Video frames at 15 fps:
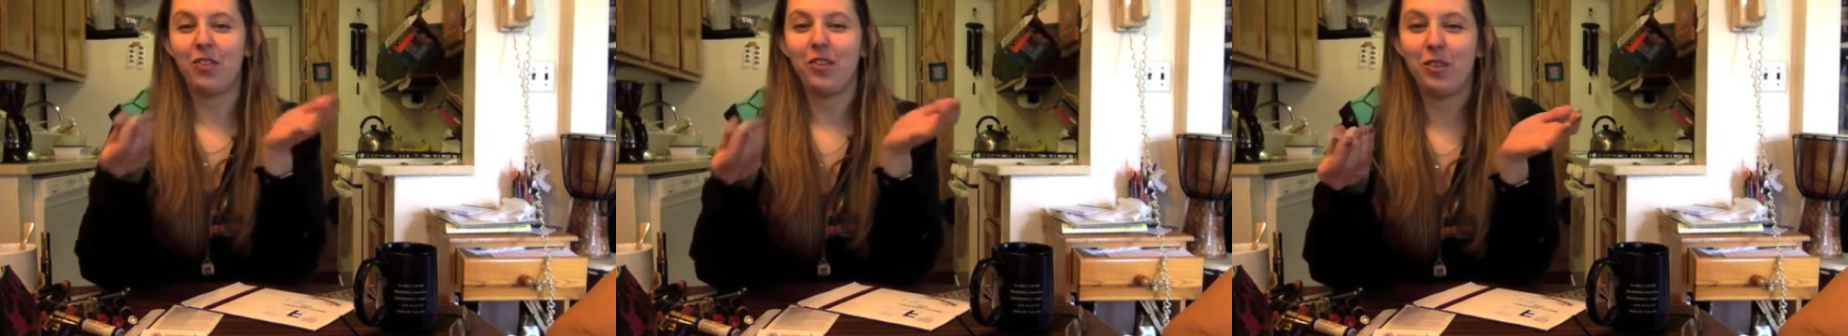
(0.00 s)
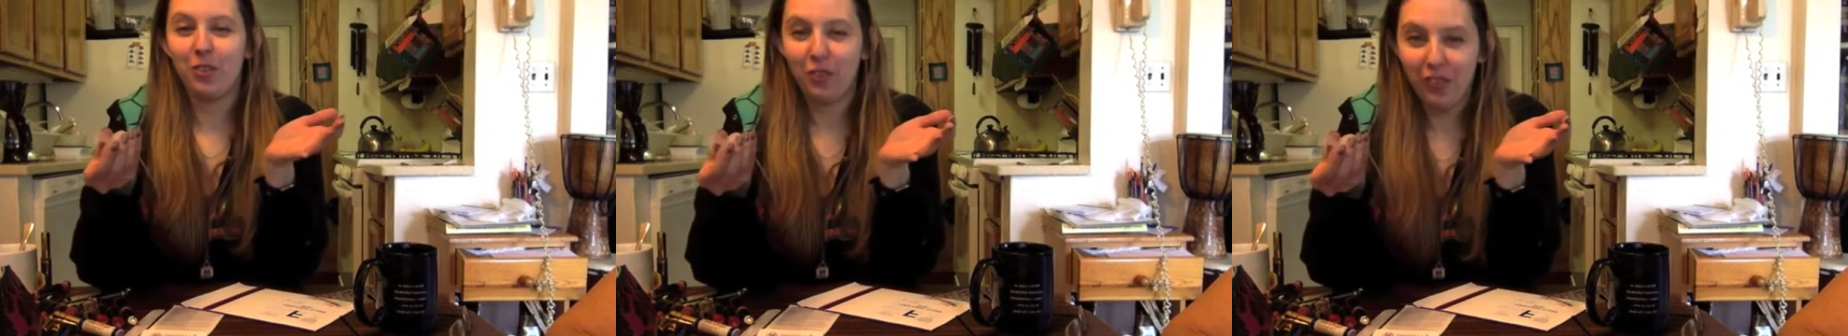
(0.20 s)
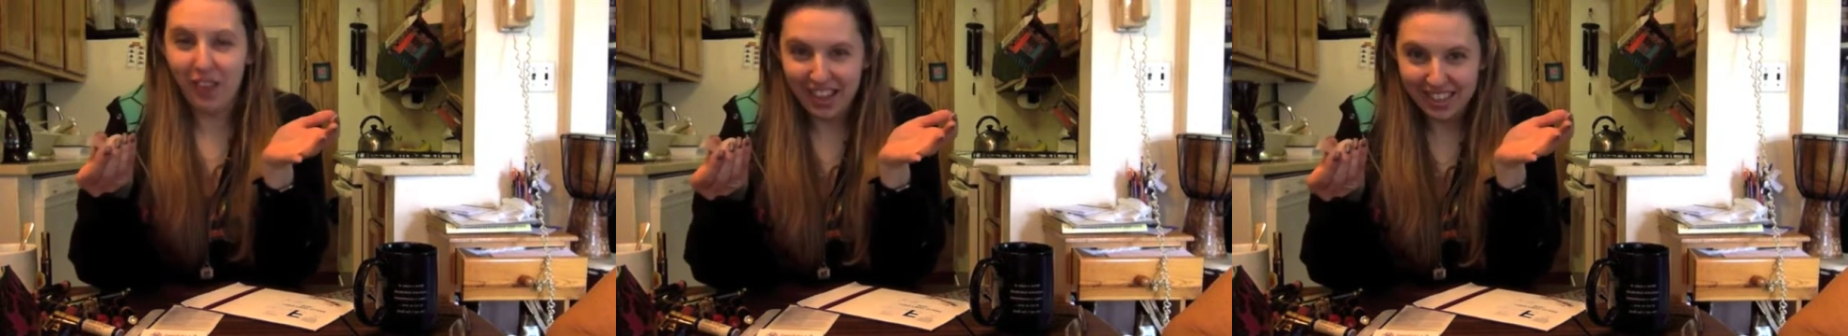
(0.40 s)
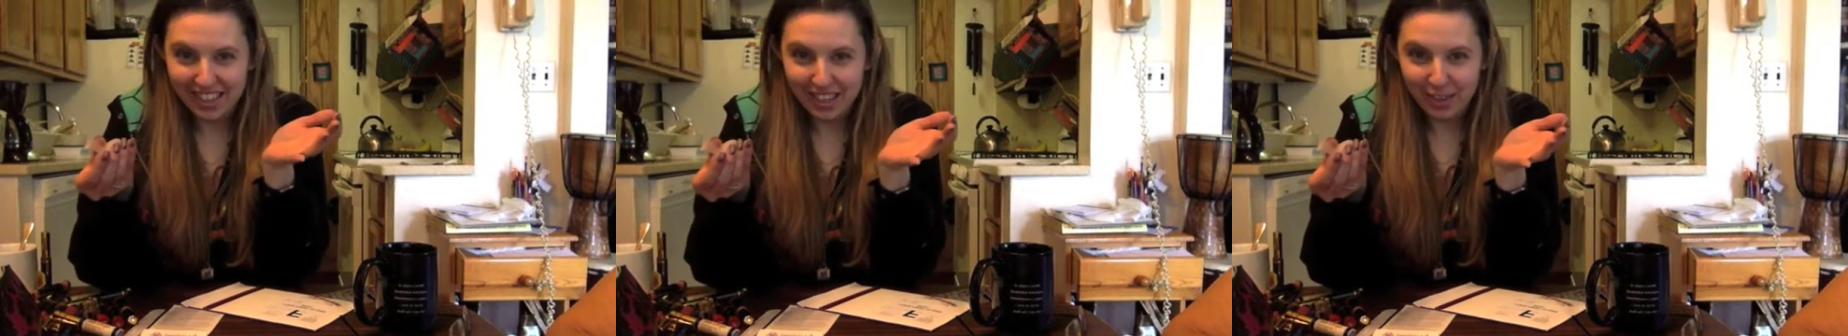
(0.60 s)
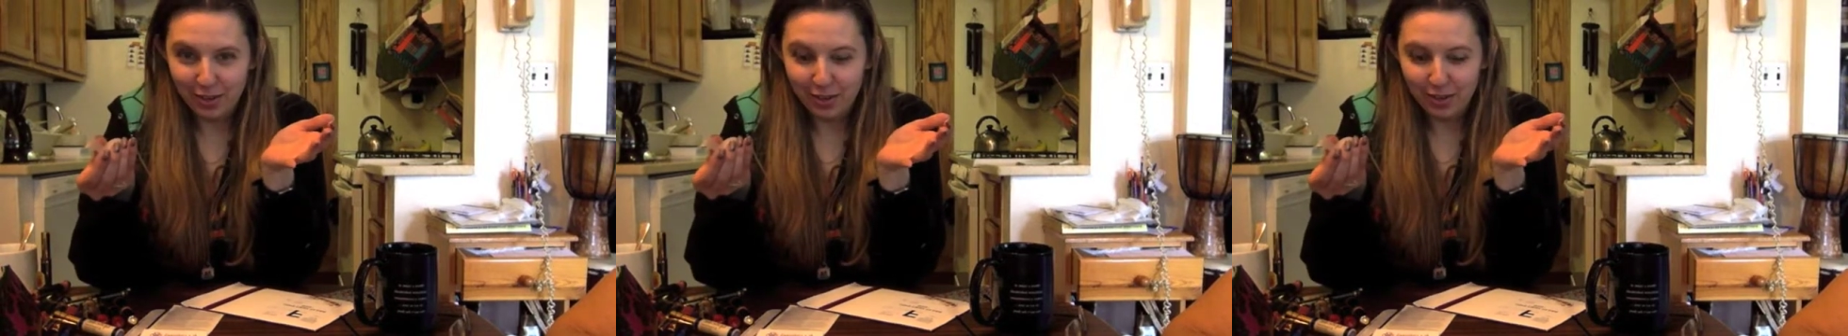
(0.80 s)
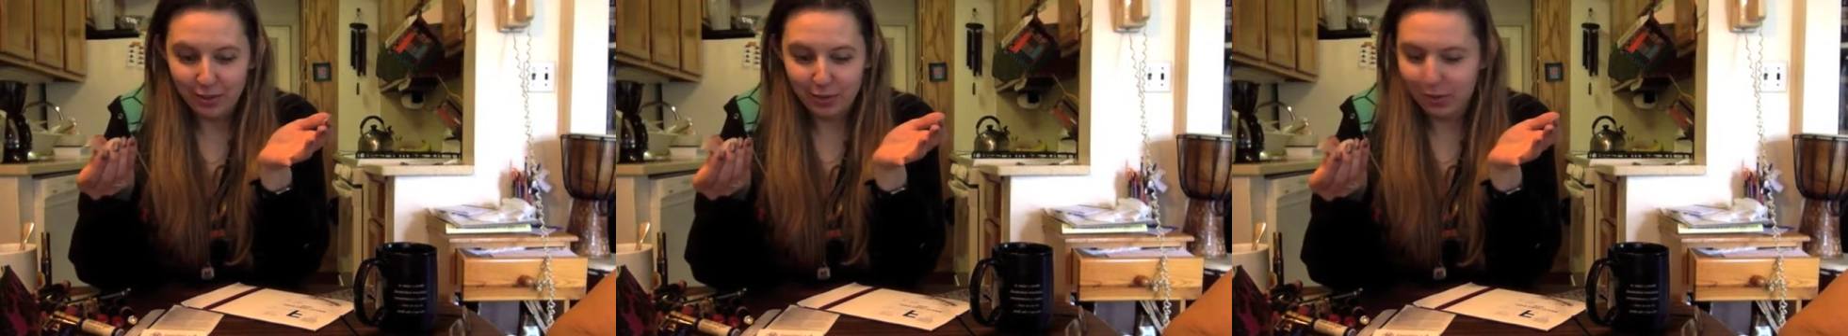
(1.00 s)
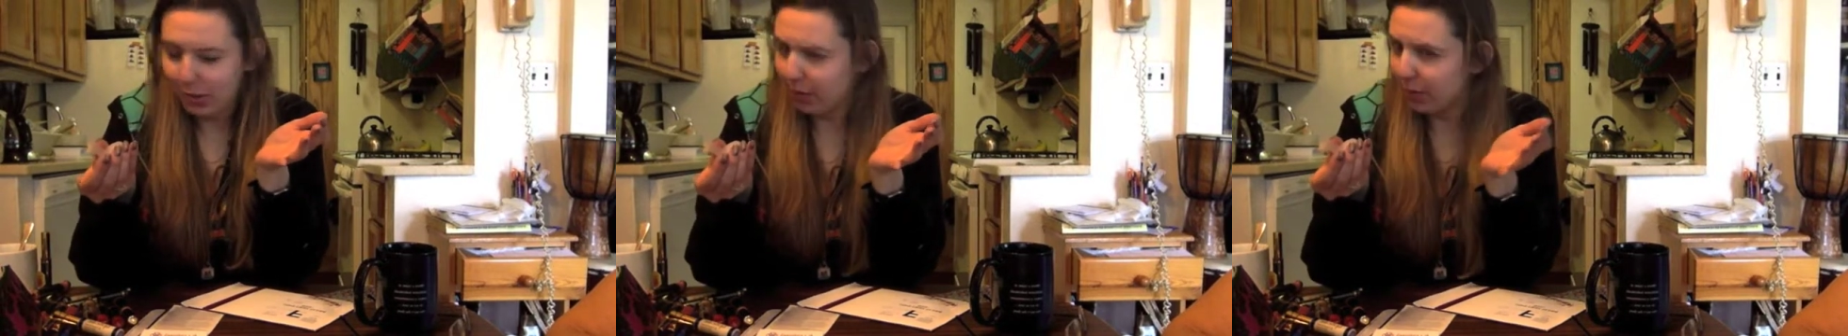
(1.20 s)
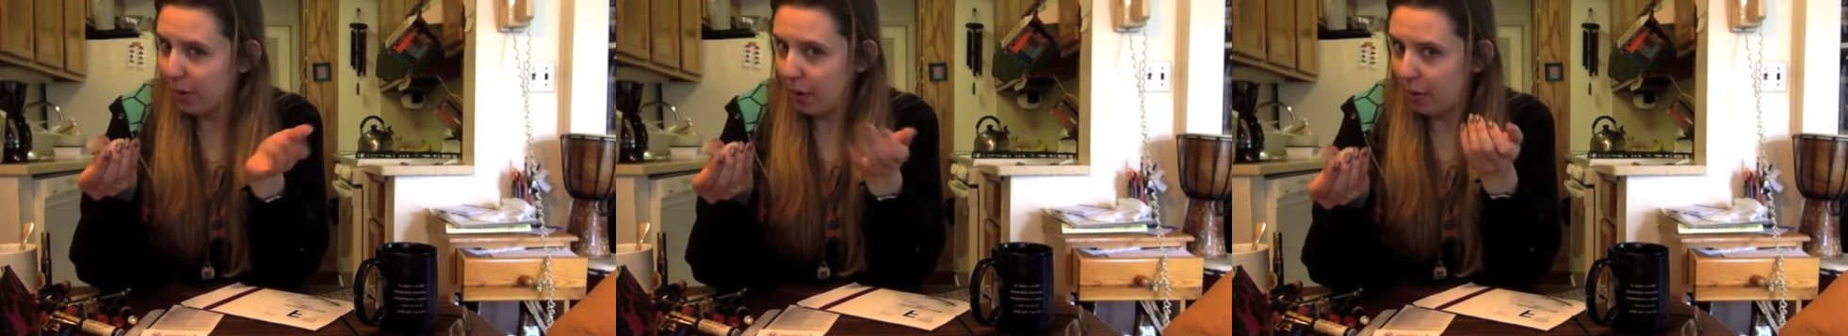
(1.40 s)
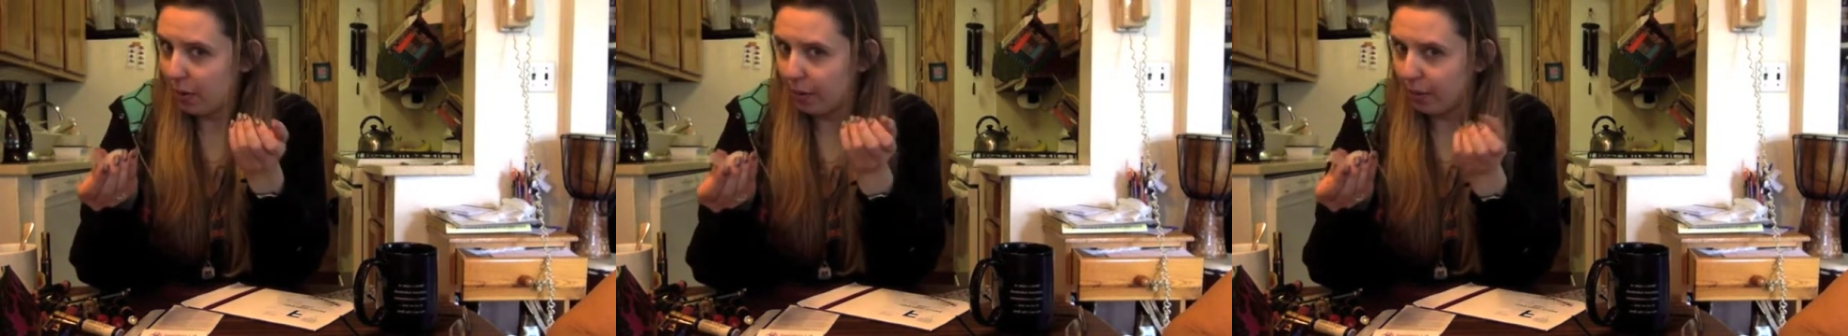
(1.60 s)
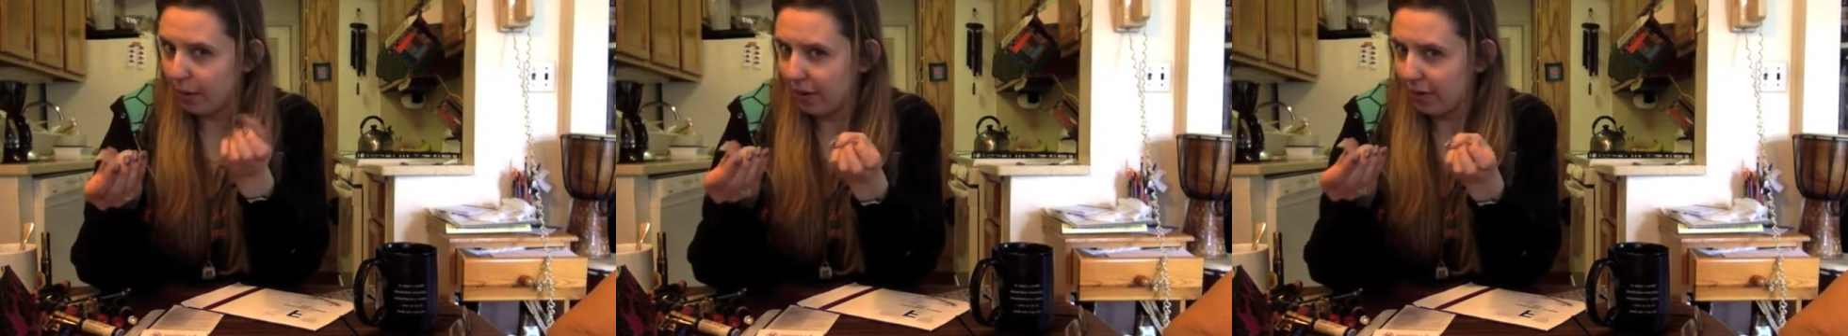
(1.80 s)
you find that you don't
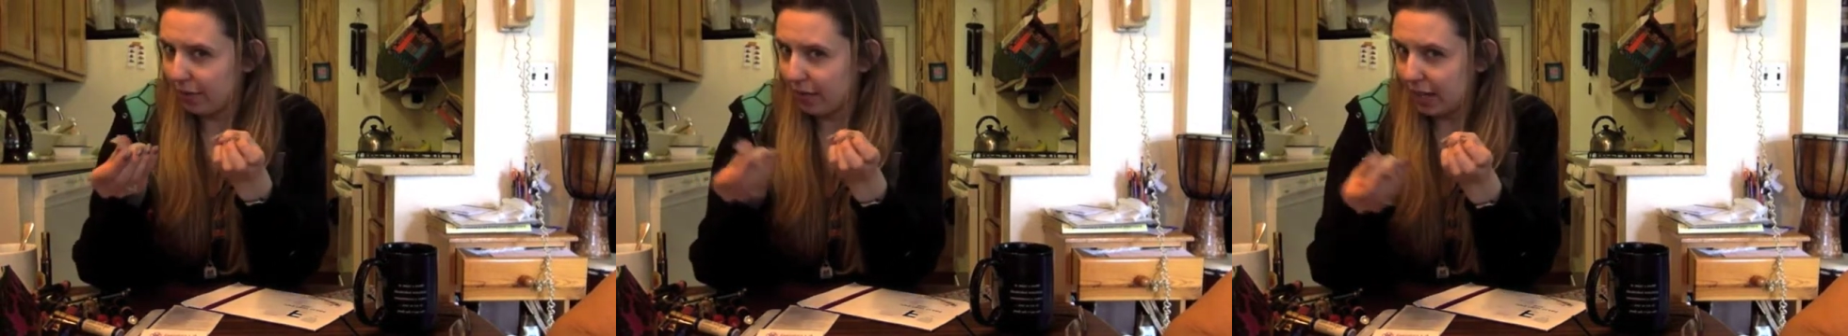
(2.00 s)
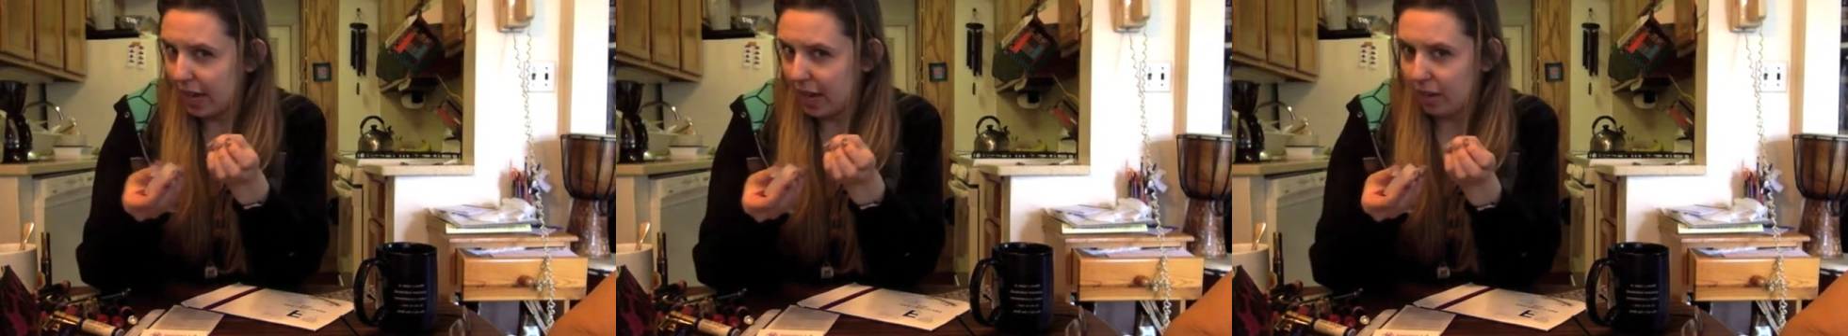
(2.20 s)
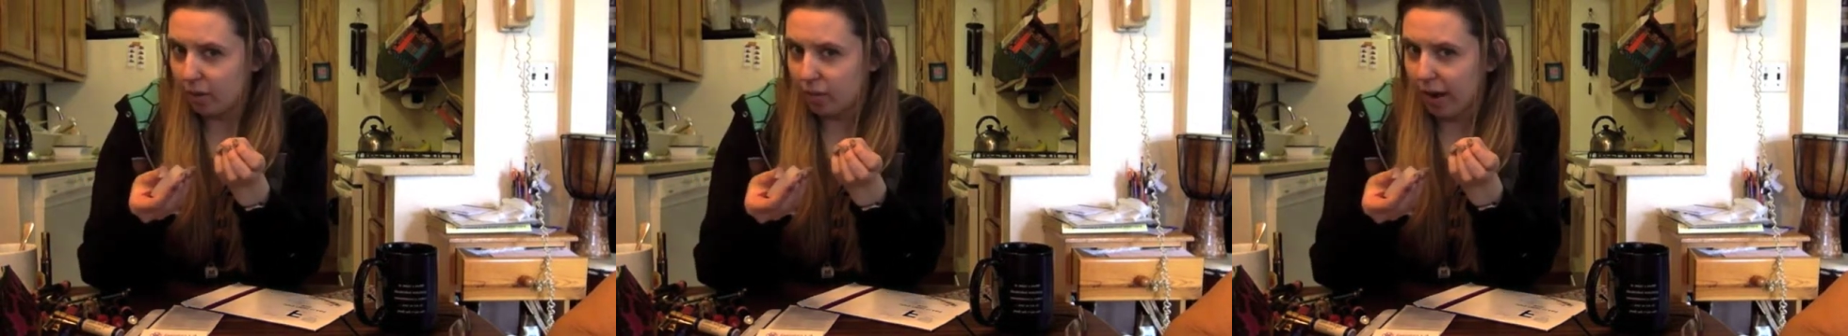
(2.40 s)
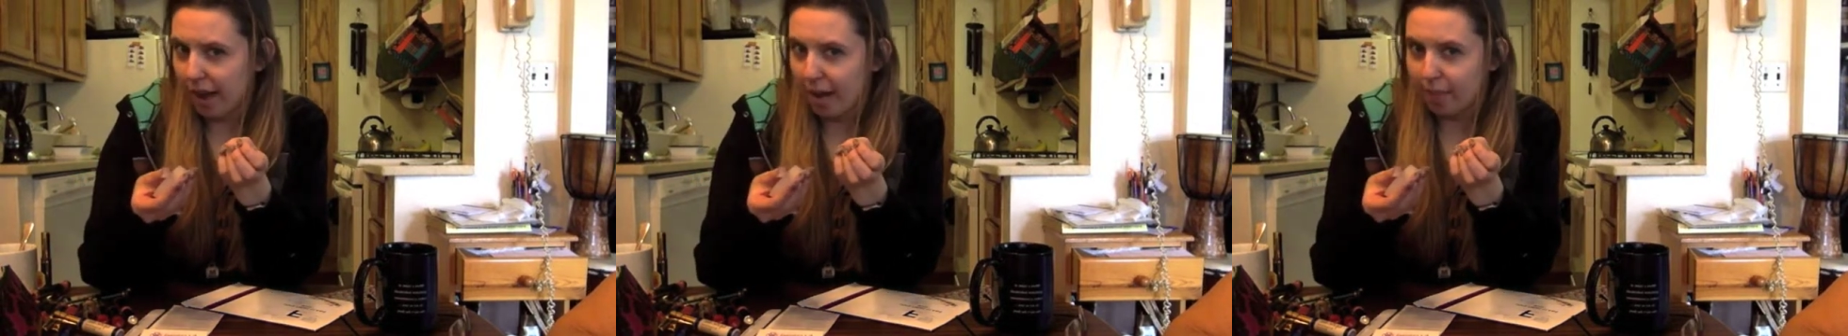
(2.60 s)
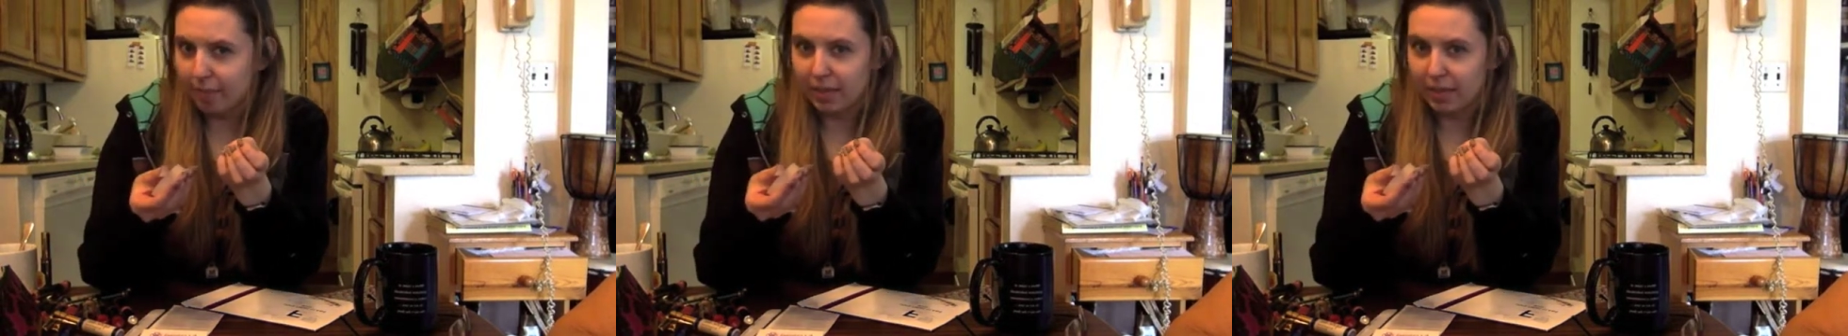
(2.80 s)
know if the nail wrap